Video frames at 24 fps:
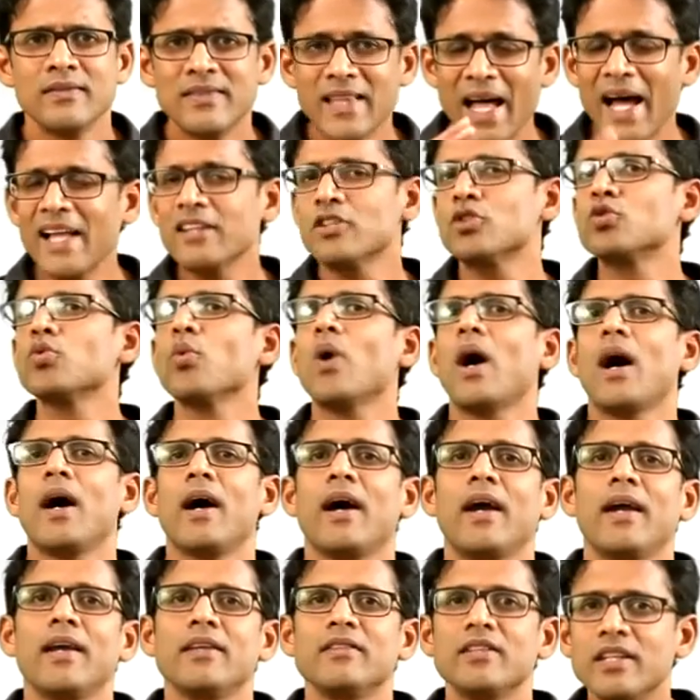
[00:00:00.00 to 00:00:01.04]
That's
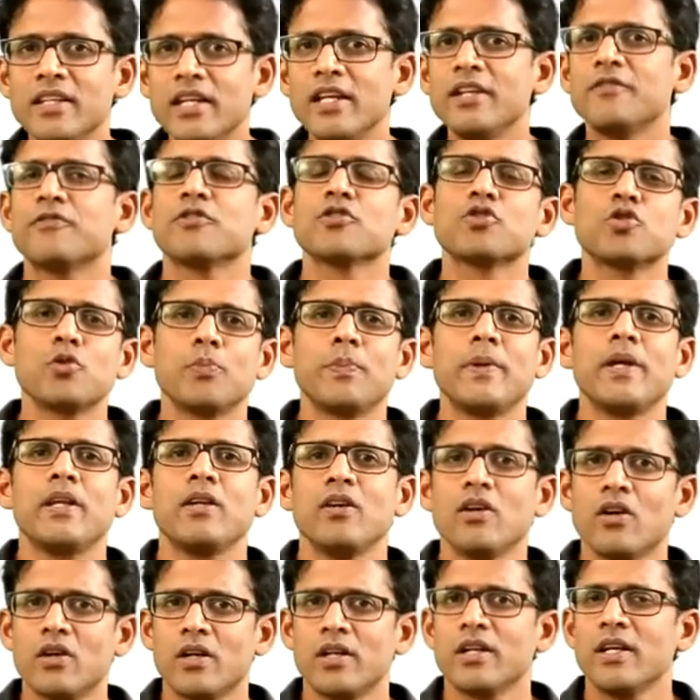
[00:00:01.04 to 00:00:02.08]
why the need for
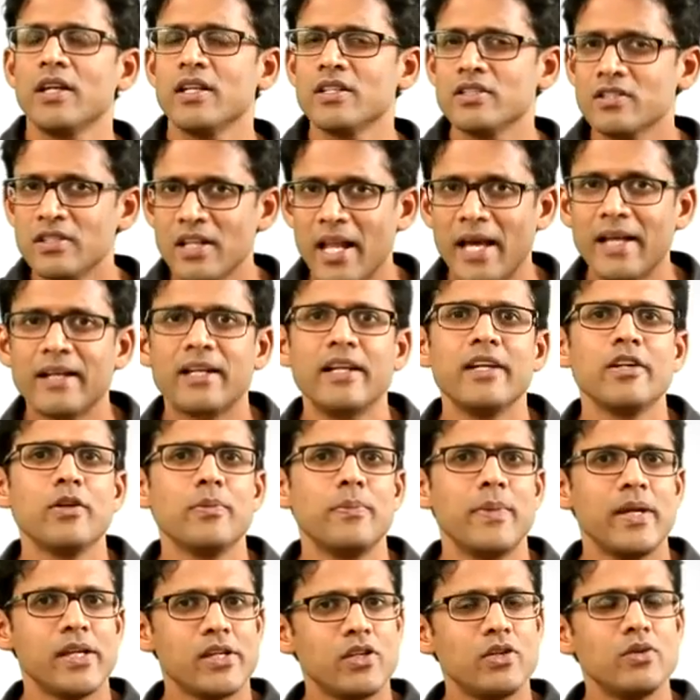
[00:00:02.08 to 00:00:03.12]
superiority is likely to
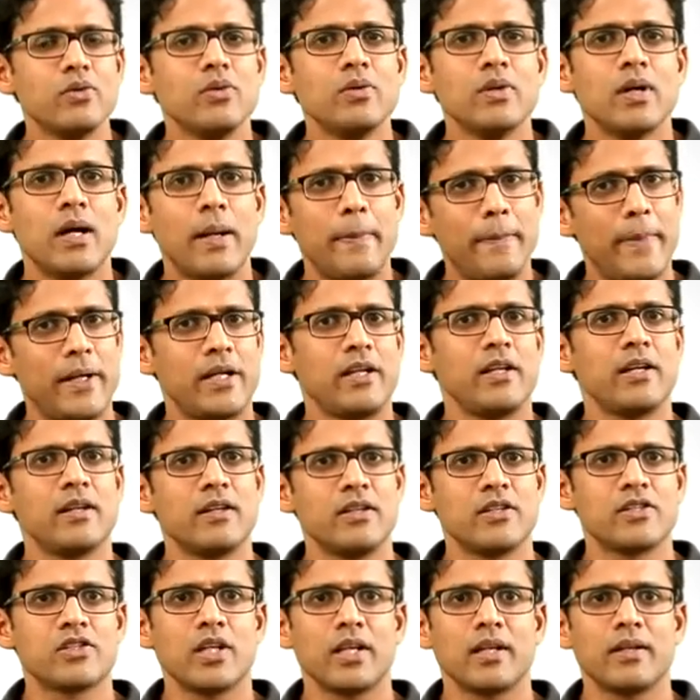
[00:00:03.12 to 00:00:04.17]
make you
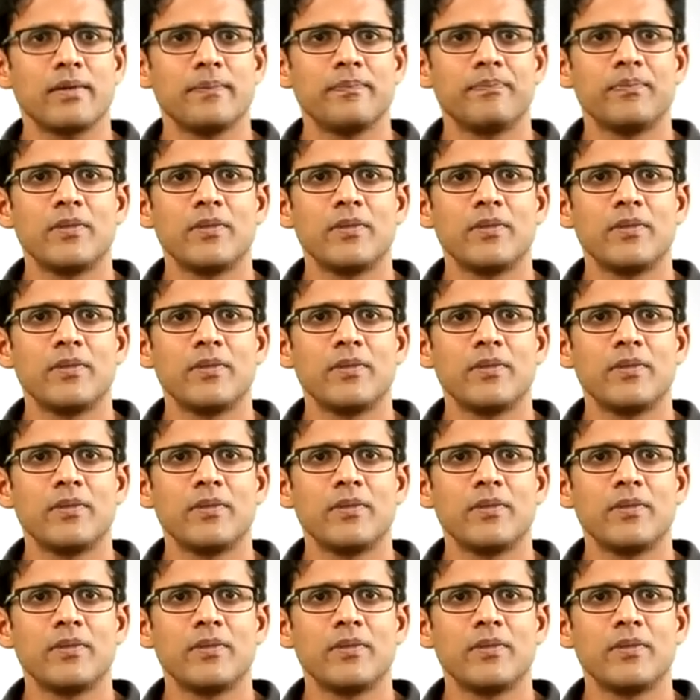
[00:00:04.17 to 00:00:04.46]
materialistic.